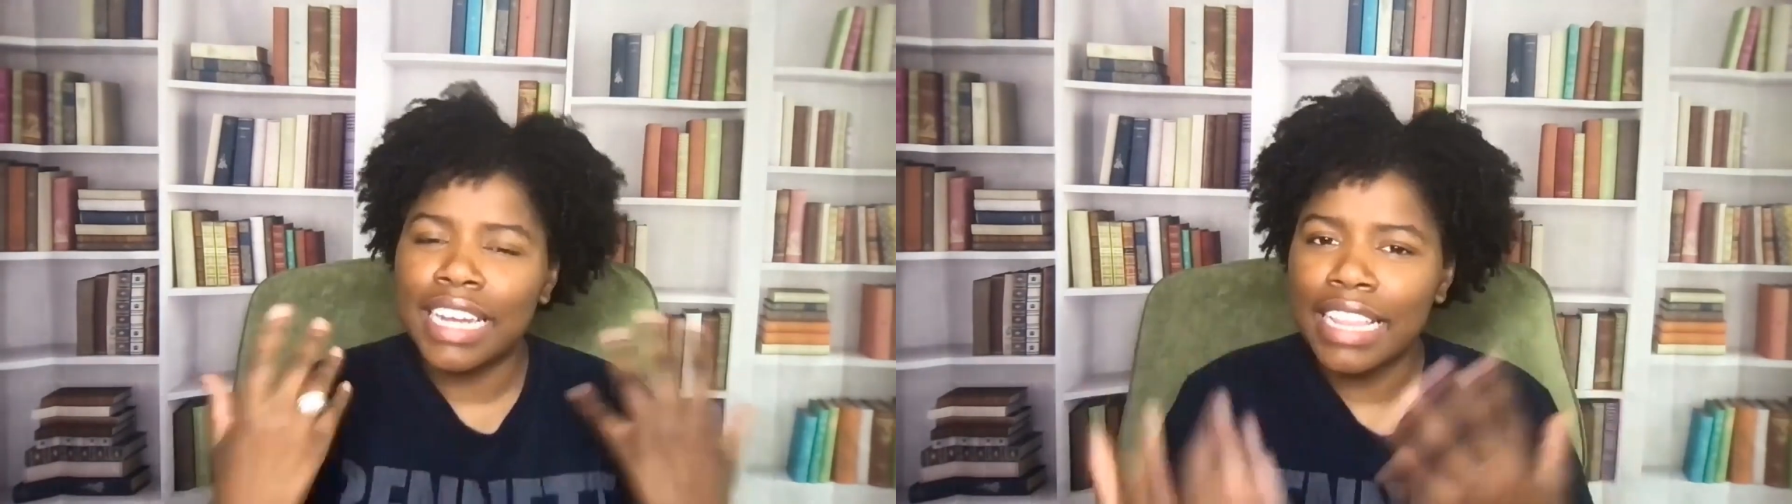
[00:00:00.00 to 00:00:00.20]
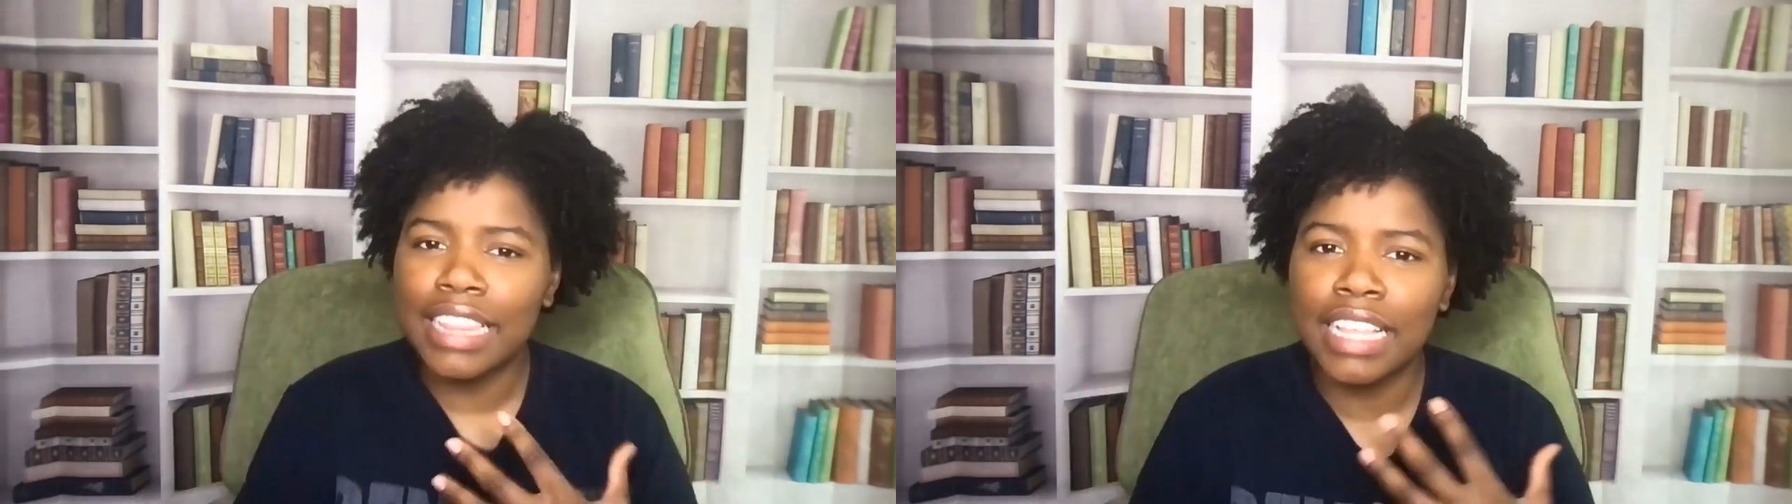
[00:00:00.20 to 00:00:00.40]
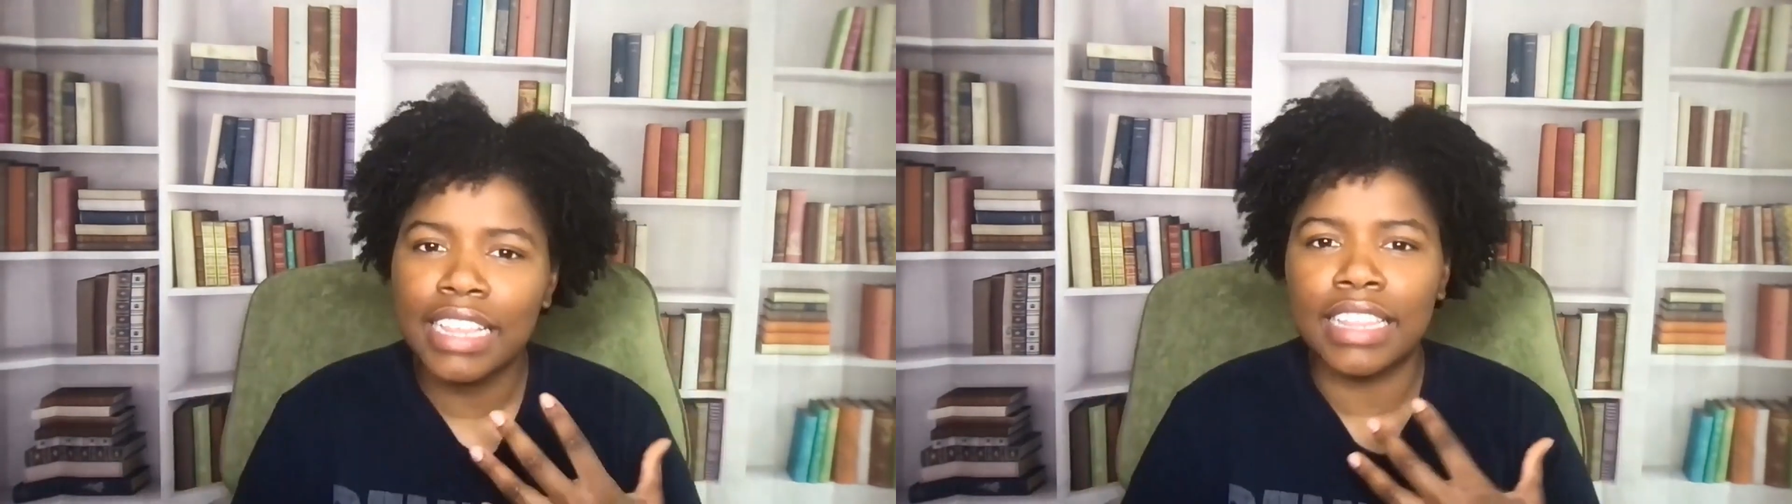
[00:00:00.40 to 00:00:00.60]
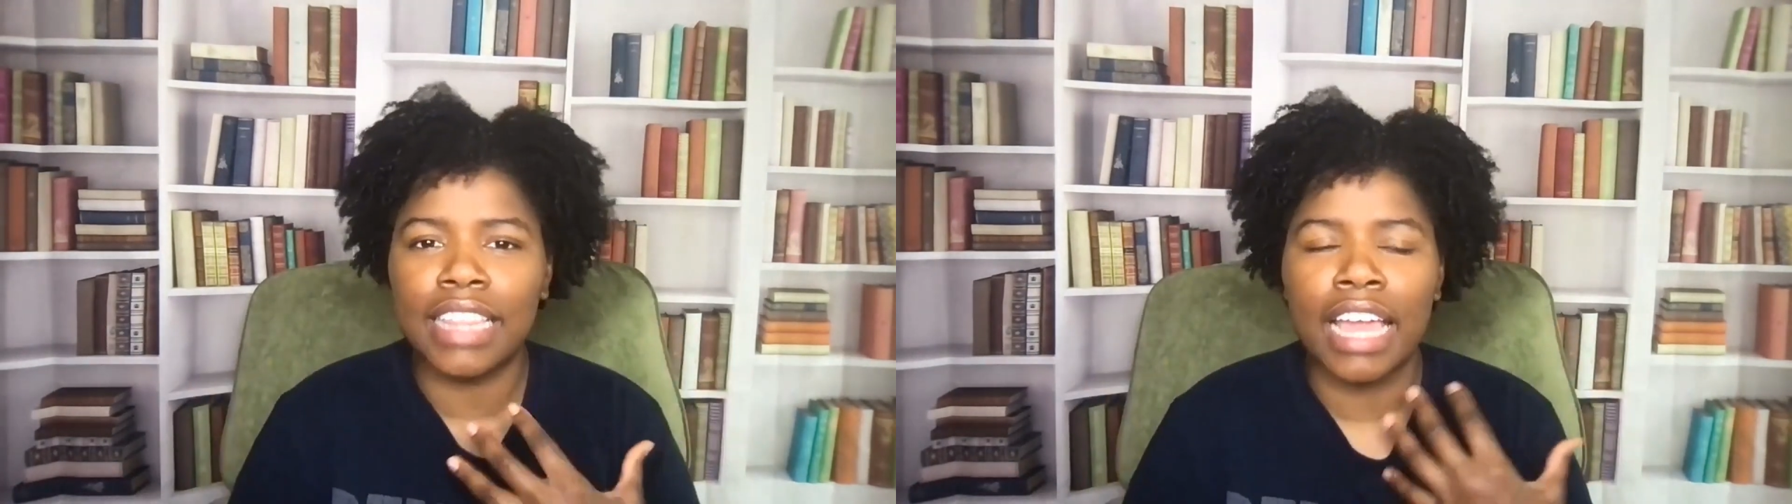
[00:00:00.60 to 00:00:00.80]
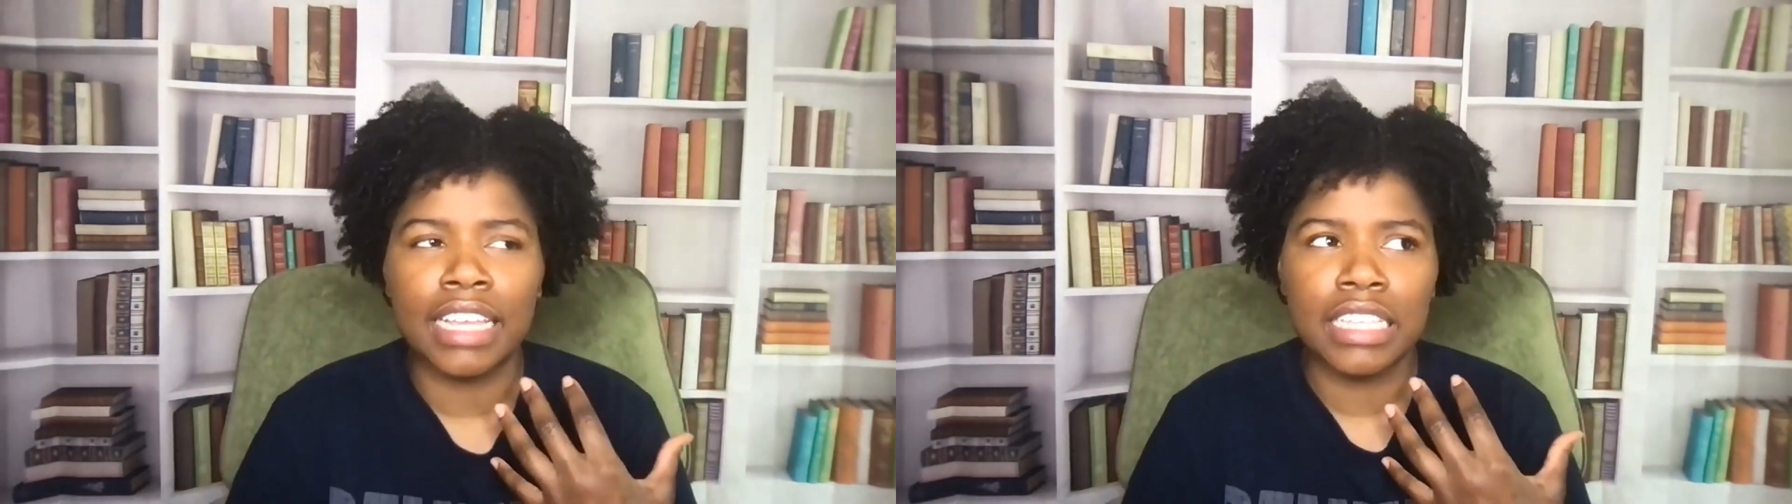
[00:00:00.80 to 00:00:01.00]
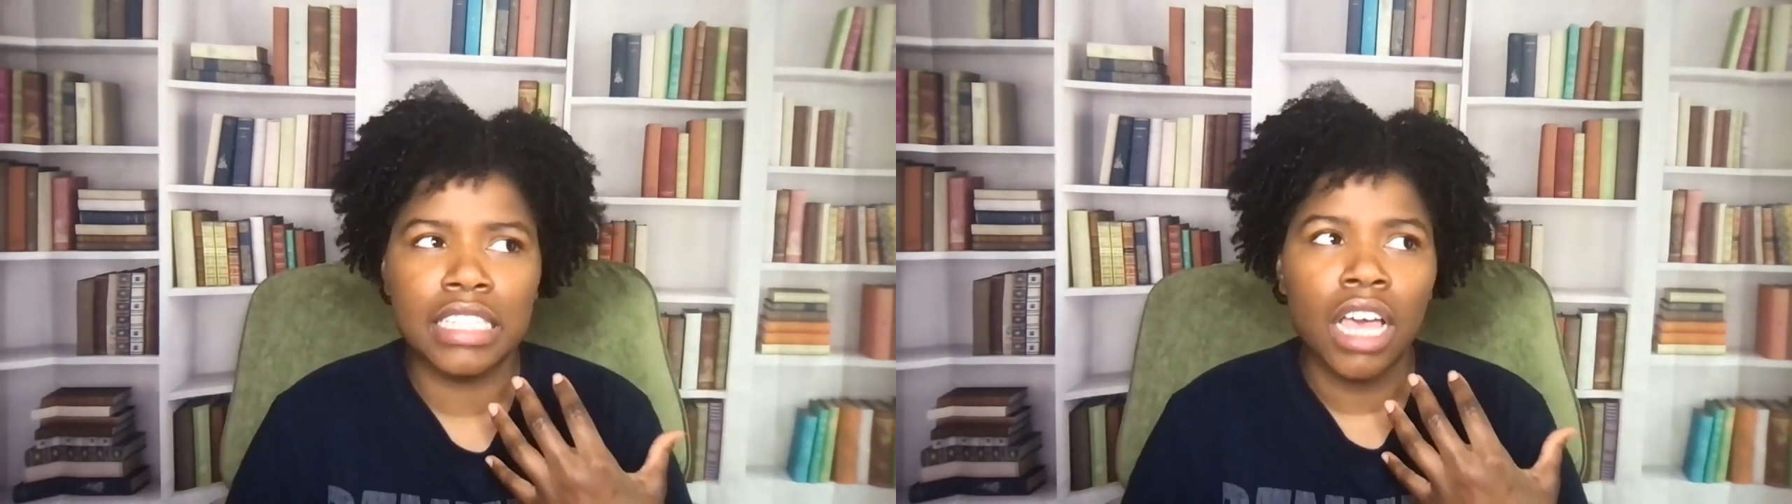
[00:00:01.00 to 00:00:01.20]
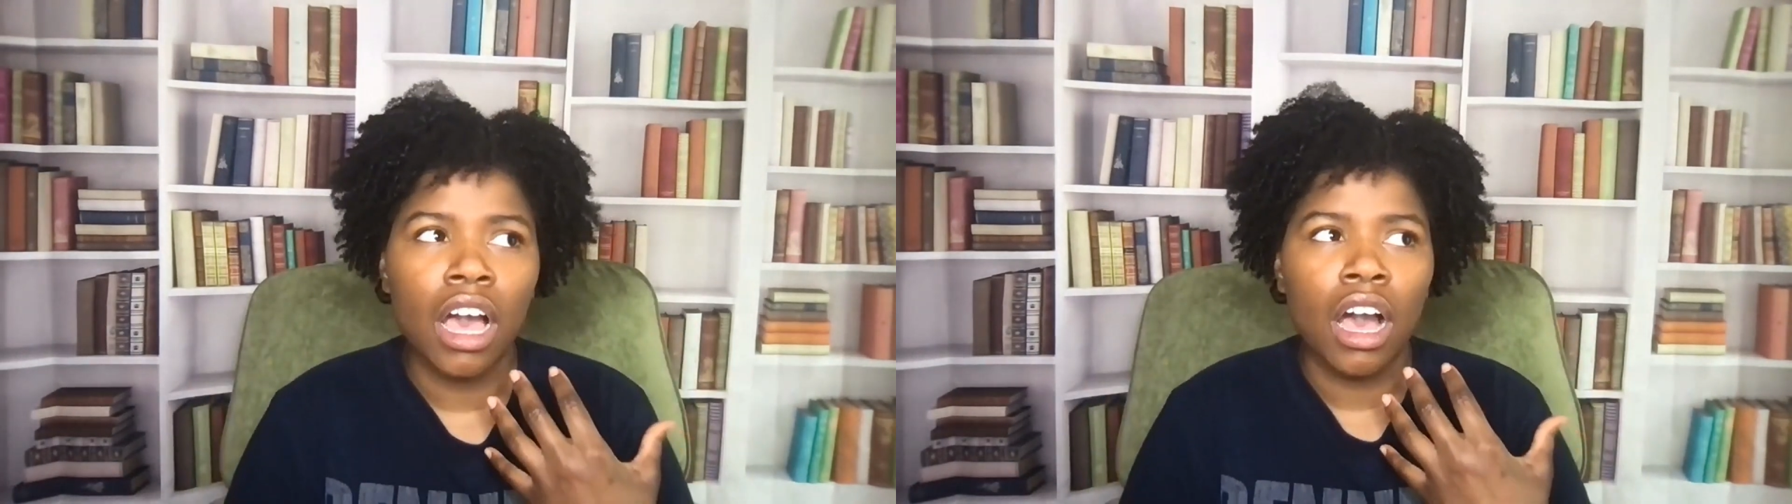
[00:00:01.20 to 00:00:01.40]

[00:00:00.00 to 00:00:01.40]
And I think that that is,